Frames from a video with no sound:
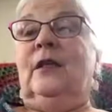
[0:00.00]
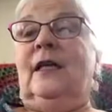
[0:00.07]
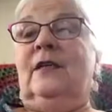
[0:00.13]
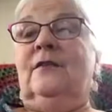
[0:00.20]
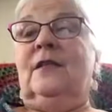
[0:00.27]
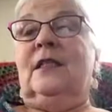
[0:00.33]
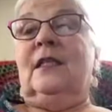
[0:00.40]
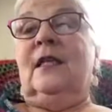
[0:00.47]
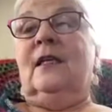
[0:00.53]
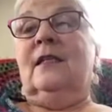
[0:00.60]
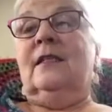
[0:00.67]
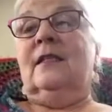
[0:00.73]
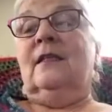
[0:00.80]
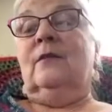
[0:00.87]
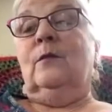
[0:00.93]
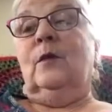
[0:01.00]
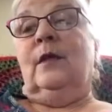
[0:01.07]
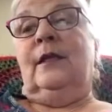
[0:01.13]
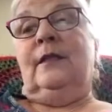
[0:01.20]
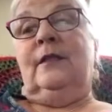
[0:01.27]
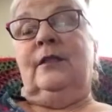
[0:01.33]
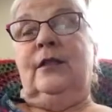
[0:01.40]
advertising what
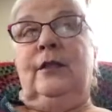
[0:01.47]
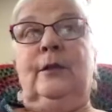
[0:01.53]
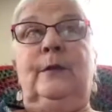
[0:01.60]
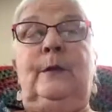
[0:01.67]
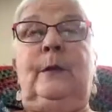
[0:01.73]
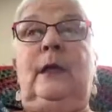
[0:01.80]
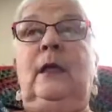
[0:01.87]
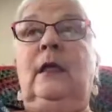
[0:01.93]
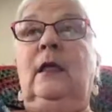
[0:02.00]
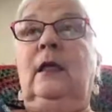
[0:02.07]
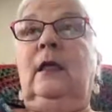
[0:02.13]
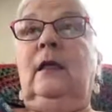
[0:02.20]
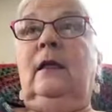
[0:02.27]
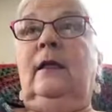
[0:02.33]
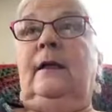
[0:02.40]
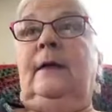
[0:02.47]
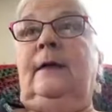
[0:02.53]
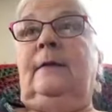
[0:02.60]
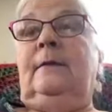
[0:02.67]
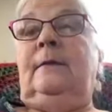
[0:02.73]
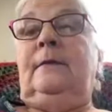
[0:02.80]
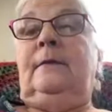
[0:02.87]
I do.
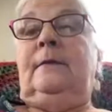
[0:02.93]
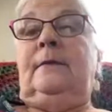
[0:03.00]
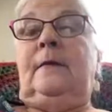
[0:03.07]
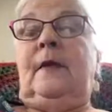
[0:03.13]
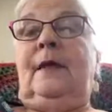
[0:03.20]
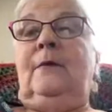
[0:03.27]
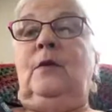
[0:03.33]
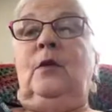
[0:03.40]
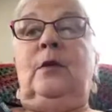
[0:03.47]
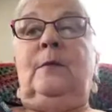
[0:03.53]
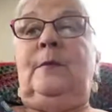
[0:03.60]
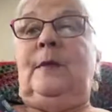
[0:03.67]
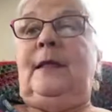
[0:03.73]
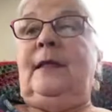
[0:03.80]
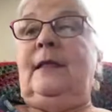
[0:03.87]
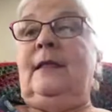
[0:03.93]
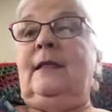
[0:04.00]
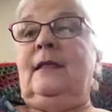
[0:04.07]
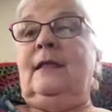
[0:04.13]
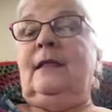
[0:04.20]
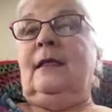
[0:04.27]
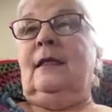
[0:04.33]
I'm not big
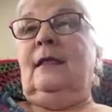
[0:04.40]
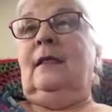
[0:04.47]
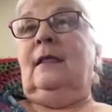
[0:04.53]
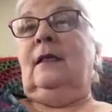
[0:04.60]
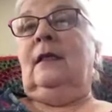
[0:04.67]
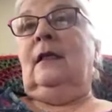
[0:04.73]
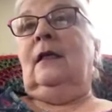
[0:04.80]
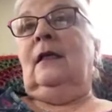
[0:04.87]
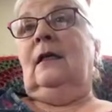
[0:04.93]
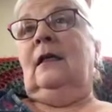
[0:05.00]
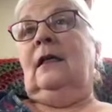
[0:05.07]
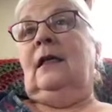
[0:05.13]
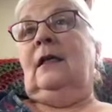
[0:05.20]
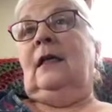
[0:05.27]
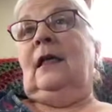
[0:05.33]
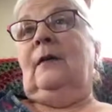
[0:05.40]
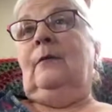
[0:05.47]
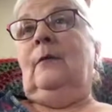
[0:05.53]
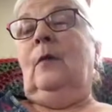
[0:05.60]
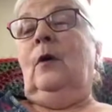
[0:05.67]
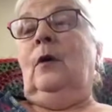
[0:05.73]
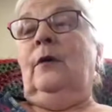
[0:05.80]
into selling.
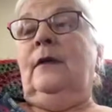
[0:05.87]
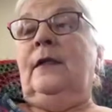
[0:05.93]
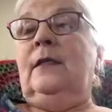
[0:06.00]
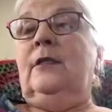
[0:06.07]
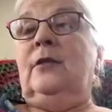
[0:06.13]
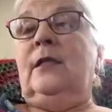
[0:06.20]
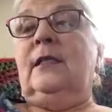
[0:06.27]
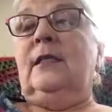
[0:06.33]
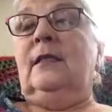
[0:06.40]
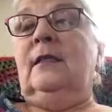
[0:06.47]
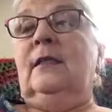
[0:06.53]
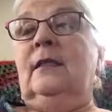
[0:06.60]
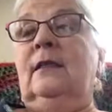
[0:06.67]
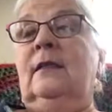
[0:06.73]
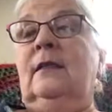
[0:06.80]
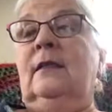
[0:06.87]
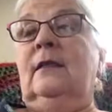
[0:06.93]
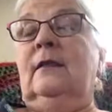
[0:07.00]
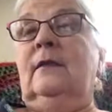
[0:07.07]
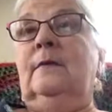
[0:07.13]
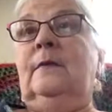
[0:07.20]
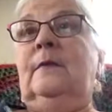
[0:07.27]
I'm more interested
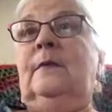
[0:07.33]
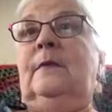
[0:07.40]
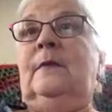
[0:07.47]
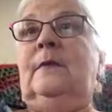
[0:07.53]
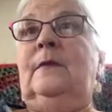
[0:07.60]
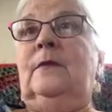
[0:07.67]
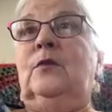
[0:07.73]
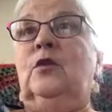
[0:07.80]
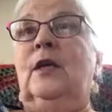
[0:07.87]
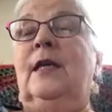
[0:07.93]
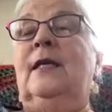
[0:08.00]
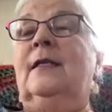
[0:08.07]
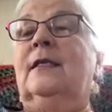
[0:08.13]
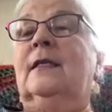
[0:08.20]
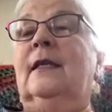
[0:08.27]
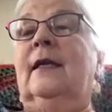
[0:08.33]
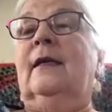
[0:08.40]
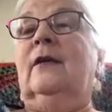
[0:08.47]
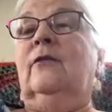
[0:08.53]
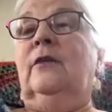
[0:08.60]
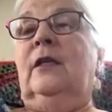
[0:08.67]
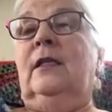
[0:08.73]
in trying to
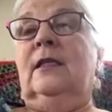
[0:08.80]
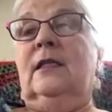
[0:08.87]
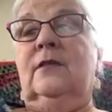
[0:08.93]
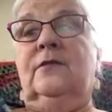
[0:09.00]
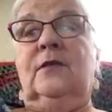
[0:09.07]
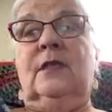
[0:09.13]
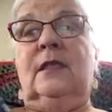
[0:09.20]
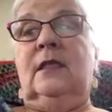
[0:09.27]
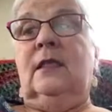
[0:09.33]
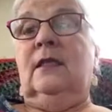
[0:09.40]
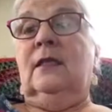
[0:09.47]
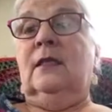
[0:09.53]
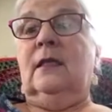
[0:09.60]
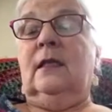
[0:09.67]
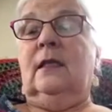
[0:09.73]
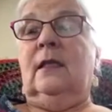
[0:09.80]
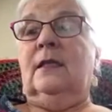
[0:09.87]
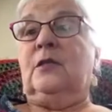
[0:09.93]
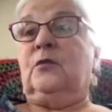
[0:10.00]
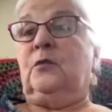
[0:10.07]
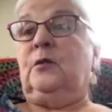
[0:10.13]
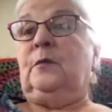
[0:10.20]
get creativity into the
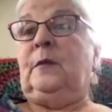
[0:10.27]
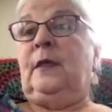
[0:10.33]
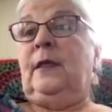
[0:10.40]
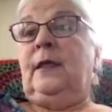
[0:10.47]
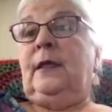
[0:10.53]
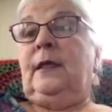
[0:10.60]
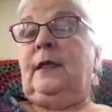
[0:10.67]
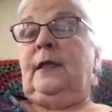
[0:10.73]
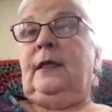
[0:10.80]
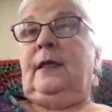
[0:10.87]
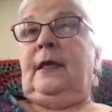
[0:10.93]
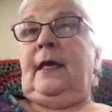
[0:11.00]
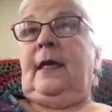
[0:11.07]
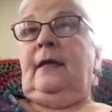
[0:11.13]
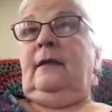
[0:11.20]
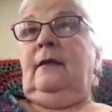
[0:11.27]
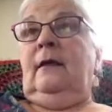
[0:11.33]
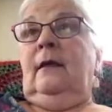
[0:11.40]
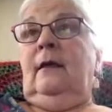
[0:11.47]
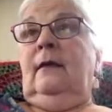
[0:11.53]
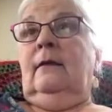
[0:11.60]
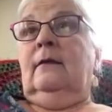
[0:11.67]
classroom again.
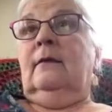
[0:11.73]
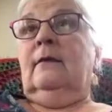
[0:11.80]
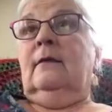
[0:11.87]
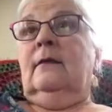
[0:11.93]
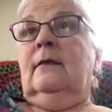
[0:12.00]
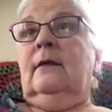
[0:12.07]
And